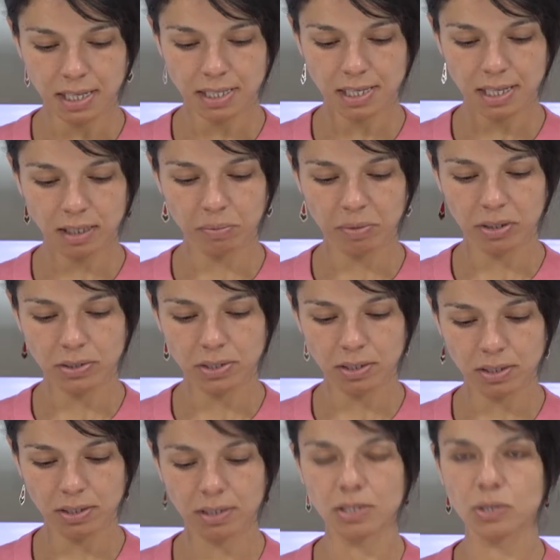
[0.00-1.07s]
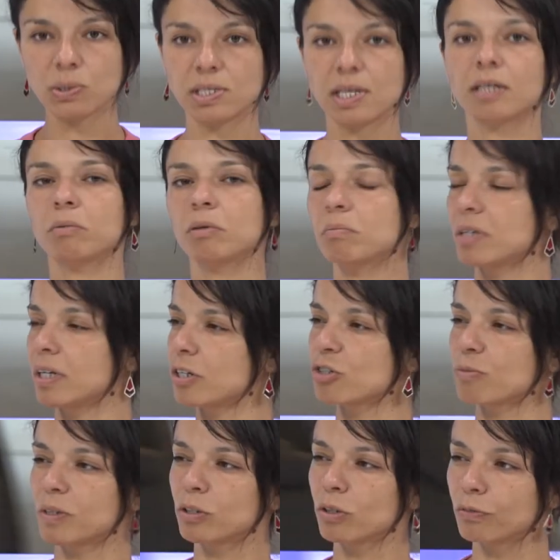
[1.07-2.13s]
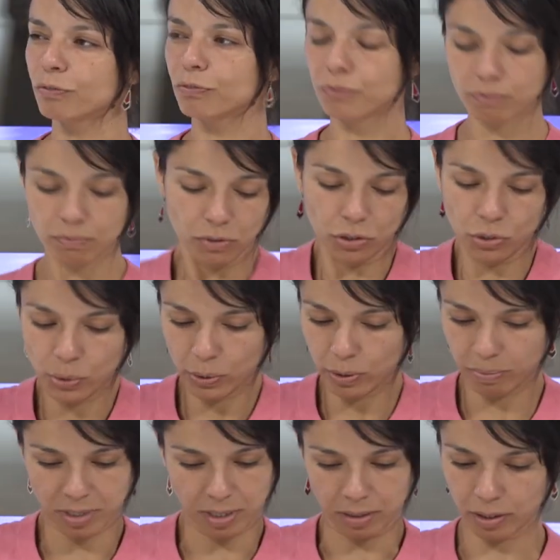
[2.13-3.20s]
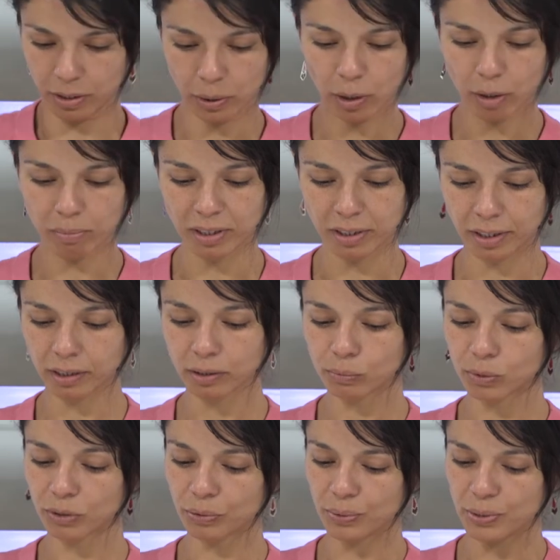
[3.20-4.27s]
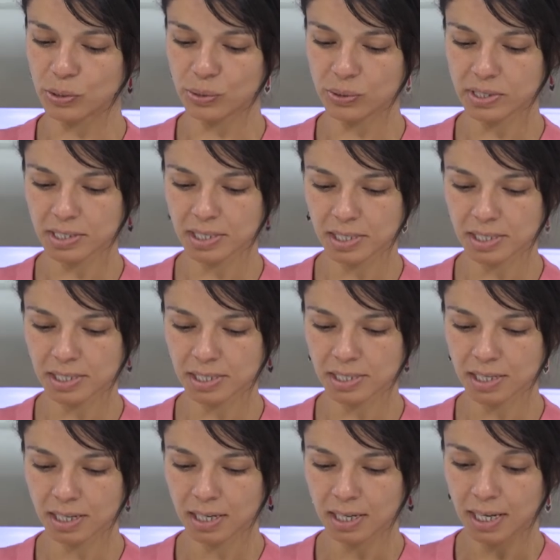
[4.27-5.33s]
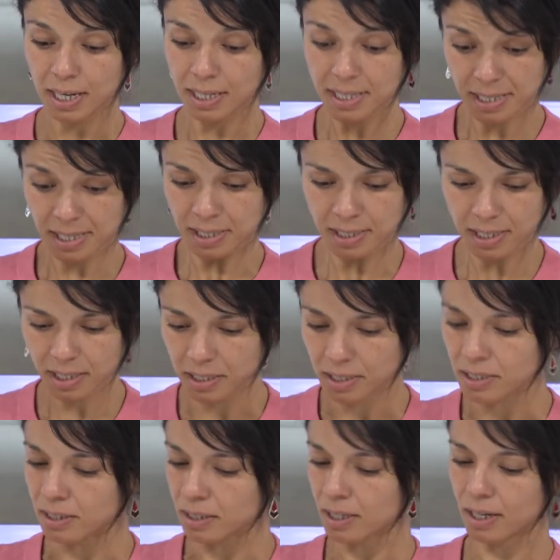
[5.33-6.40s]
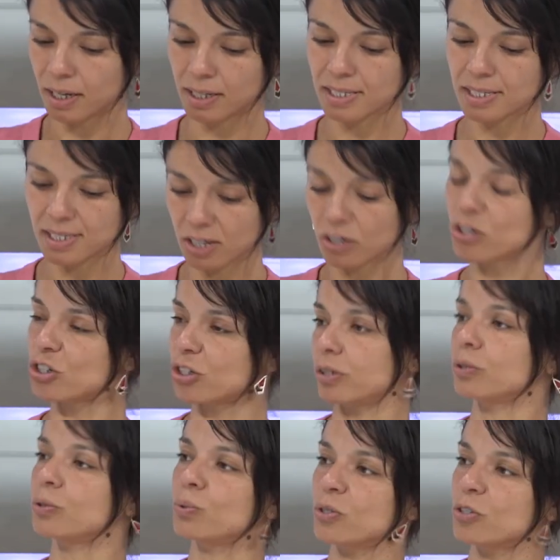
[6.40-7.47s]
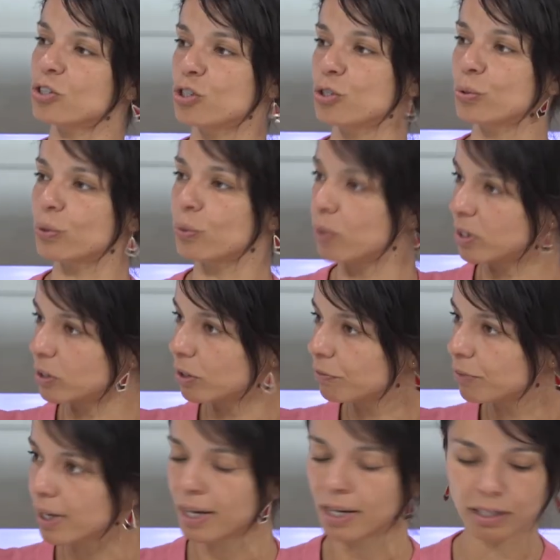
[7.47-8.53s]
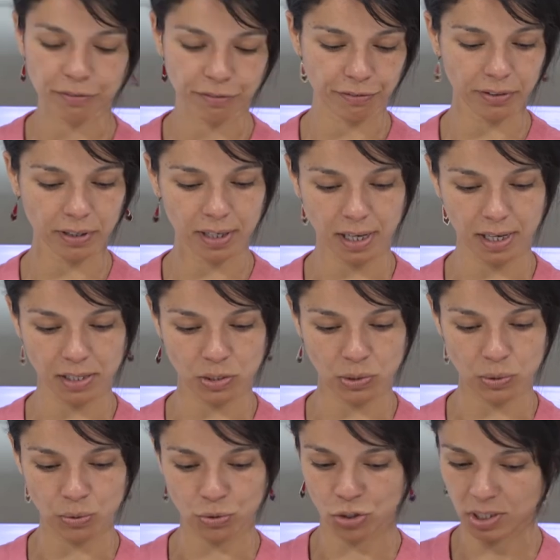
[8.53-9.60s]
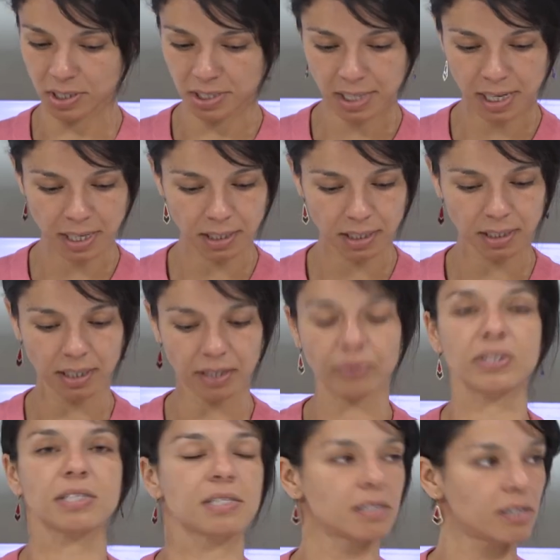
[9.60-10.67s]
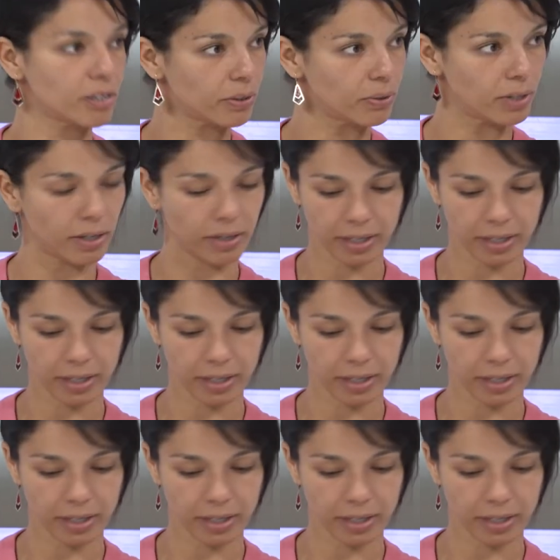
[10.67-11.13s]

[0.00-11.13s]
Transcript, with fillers: exactly, because the sustainable management of Europe's and globally huh, water resources, it is indeed essential to ensure quality of life, uh, as you just stated, a green circular